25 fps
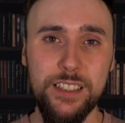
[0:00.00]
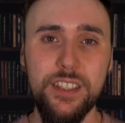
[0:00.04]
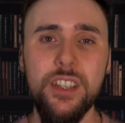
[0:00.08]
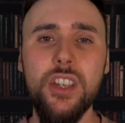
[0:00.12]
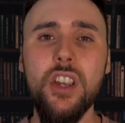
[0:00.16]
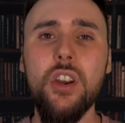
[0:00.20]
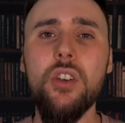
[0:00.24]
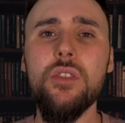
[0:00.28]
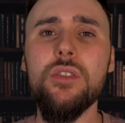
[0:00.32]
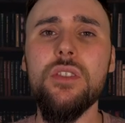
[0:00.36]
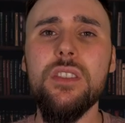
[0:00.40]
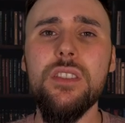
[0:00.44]
The
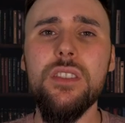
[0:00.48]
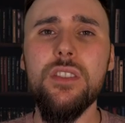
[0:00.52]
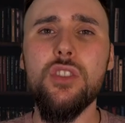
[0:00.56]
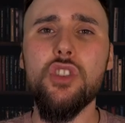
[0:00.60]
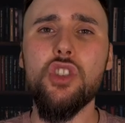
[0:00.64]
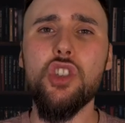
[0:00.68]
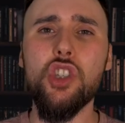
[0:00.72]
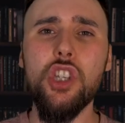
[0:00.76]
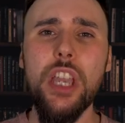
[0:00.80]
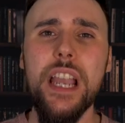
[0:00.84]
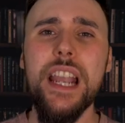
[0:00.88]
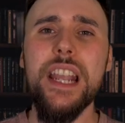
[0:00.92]
constant
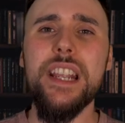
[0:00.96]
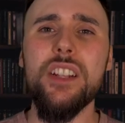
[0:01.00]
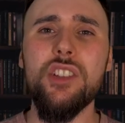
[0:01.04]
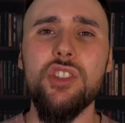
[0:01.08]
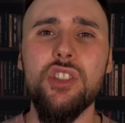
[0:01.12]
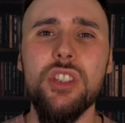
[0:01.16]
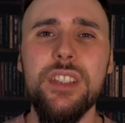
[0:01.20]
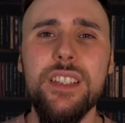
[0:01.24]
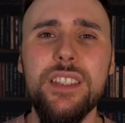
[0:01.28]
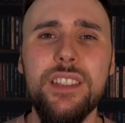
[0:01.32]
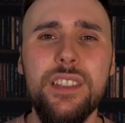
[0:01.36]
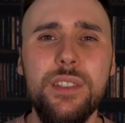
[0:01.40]

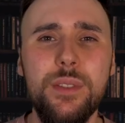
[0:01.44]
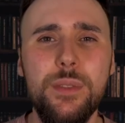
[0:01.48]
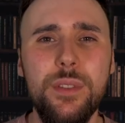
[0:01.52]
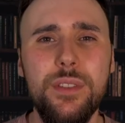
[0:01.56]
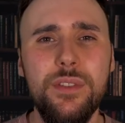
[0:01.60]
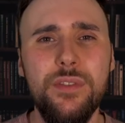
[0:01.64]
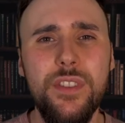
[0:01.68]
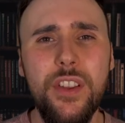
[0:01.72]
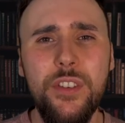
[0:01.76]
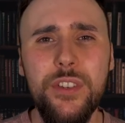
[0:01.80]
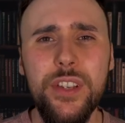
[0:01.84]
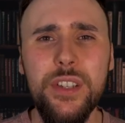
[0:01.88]
change leads to a
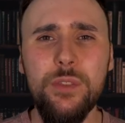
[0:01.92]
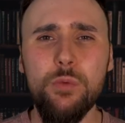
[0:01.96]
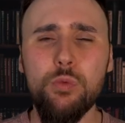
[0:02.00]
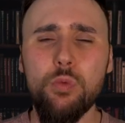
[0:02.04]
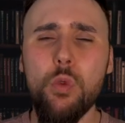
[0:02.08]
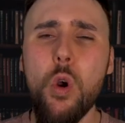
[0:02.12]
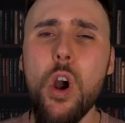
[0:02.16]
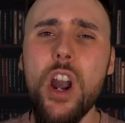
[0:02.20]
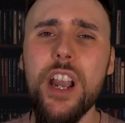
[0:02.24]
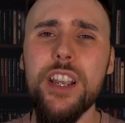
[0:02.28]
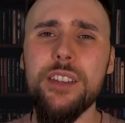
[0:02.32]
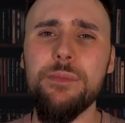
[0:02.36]
very
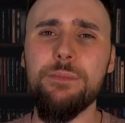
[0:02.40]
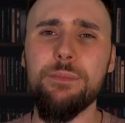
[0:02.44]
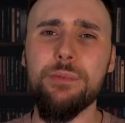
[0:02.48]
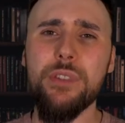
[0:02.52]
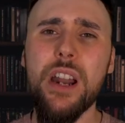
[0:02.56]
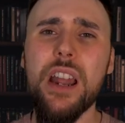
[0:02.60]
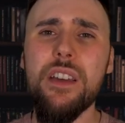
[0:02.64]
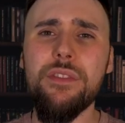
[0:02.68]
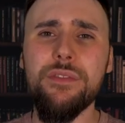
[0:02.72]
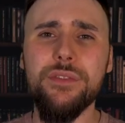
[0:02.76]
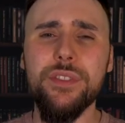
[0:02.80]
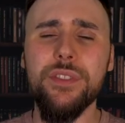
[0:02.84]
wide
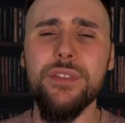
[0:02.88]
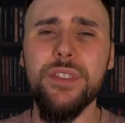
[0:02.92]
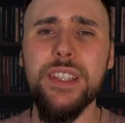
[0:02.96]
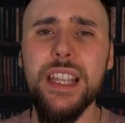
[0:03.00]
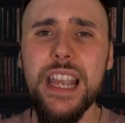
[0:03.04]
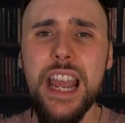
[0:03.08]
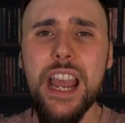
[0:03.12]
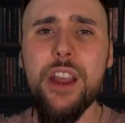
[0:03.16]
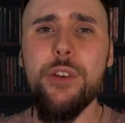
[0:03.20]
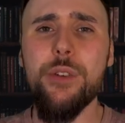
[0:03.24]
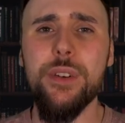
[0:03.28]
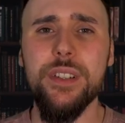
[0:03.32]
breadth of
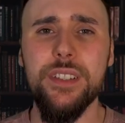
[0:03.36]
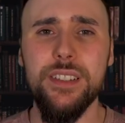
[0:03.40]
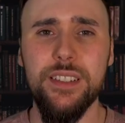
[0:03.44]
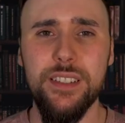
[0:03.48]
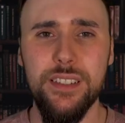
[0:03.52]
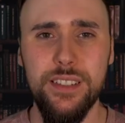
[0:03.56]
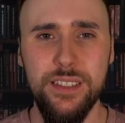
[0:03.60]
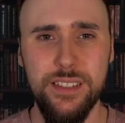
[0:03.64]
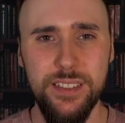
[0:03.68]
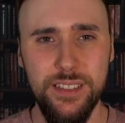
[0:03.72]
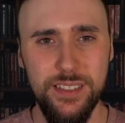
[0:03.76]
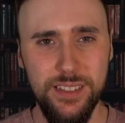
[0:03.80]

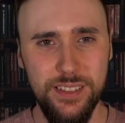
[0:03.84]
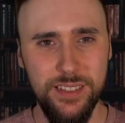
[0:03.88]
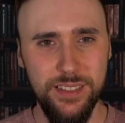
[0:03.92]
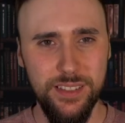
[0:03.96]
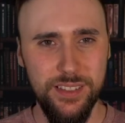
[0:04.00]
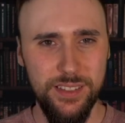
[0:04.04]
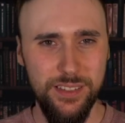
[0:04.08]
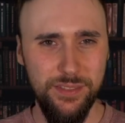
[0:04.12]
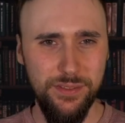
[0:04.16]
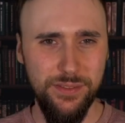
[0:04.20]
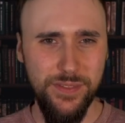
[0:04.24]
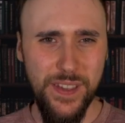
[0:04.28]
characters.
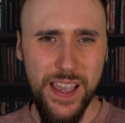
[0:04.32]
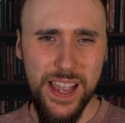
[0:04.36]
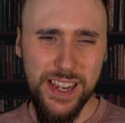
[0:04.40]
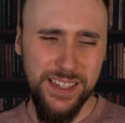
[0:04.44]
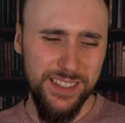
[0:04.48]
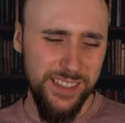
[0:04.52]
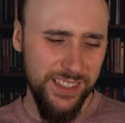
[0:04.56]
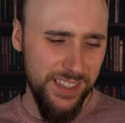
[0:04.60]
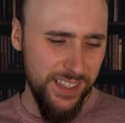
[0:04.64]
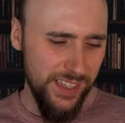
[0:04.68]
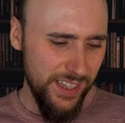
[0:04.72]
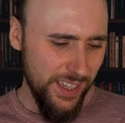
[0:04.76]
In
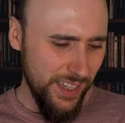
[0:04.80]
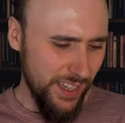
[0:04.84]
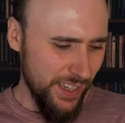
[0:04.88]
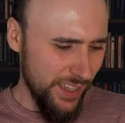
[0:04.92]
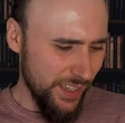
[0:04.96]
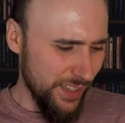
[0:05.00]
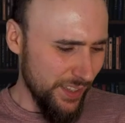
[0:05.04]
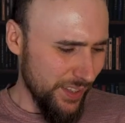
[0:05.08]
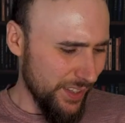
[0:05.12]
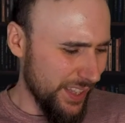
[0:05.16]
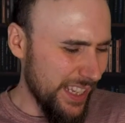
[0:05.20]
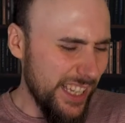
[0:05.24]
fact,
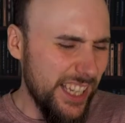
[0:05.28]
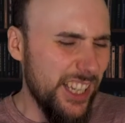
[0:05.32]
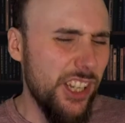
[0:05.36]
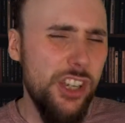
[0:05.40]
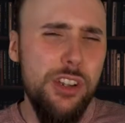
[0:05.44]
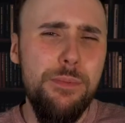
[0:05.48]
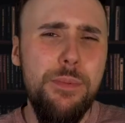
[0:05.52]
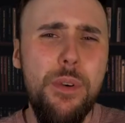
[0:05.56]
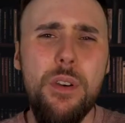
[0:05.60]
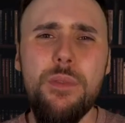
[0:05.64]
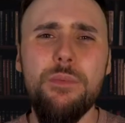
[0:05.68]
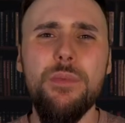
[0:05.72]
thinking
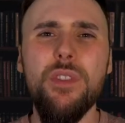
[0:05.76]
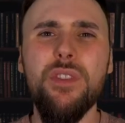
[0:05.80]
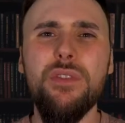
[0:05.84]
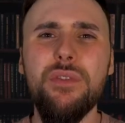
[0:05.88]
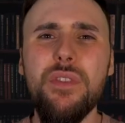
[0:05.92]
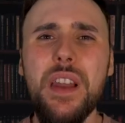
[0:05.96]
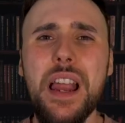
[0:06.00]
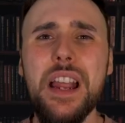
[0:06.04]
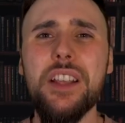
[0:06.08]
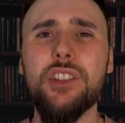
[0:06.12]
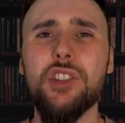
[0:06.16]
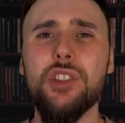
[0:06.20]
upon
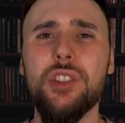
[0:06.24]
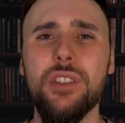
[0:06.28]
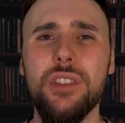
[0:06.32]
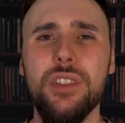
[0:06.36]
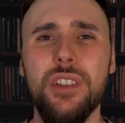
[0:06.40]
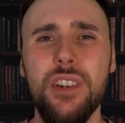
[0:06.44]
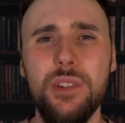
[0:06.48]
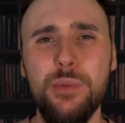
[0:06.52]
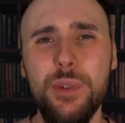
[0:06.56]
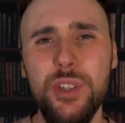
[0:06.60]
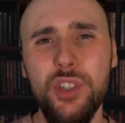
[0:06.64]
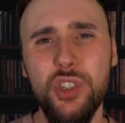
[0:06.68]
reflection,
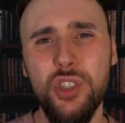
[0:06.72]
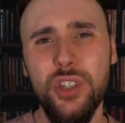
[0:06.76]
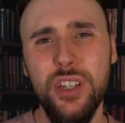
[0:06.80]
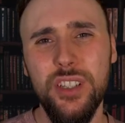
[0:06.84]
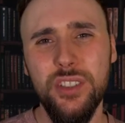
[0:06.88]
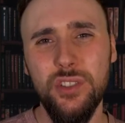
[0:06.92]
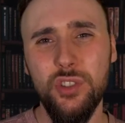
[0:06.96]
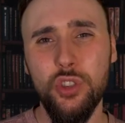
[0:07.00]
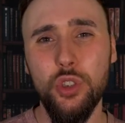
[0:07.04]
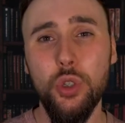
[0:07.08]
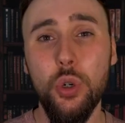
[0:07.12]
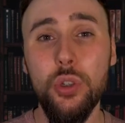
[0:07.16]
I wish
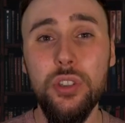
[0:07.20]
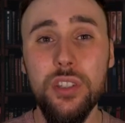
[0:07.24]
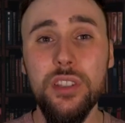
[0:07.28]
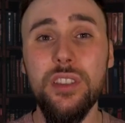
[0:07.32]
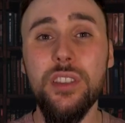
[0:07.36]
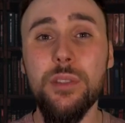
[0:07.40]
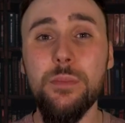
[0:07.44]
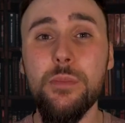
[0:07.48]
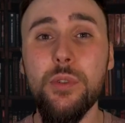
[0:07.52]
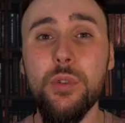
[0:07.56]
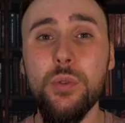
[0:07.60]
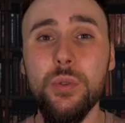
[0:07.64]
I'd jotted
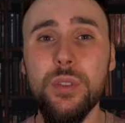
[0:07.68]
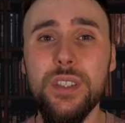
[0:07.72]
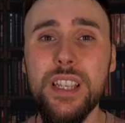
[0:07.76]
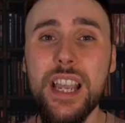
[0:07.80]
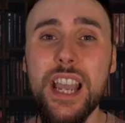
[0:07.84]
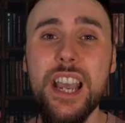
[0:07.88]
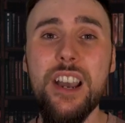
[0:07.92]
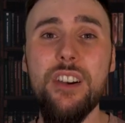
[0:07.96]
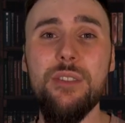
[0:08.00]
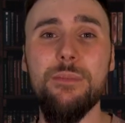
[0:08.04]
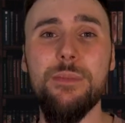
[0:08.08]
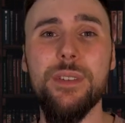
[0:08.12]
them all
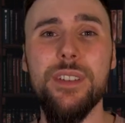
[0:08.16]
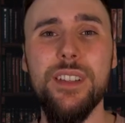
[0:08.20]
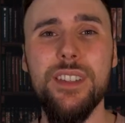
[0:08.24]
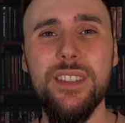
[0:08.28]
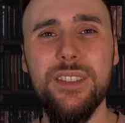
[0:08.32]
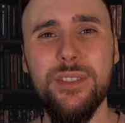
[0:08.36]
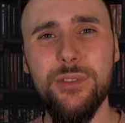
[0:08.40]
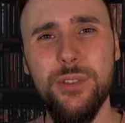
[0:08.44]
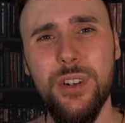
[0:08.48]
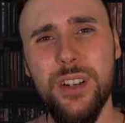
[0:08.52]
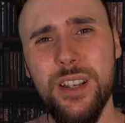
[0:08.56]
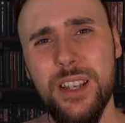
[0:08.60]
down because
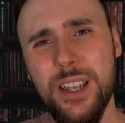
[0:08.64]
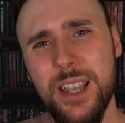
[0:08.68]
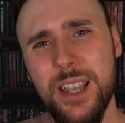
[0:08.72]
there are